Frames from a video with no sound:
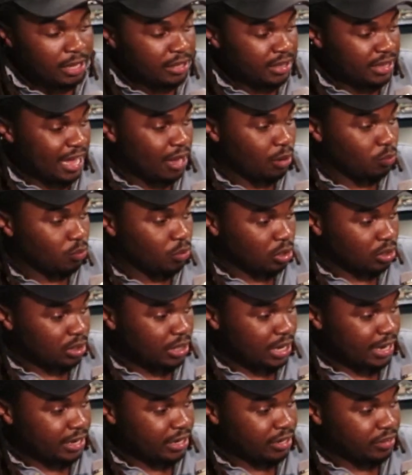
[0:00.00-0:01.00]
that will
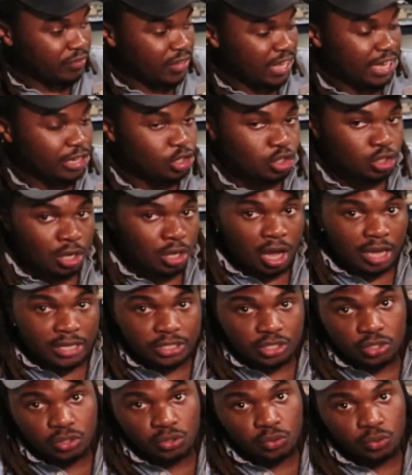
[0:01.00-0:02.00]
kind of
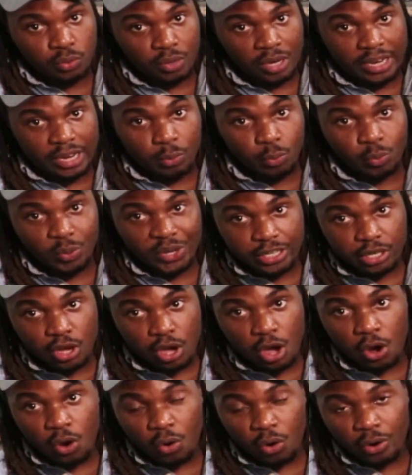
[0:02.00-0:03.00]
exhaust to a
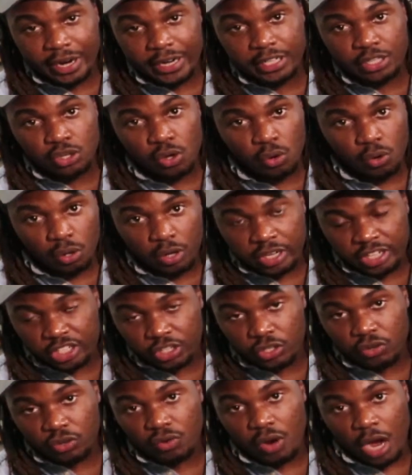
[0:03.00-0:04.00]
window or a door, or your
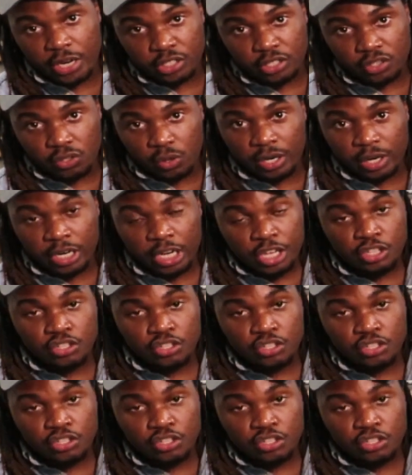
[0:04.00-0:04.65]
garage door,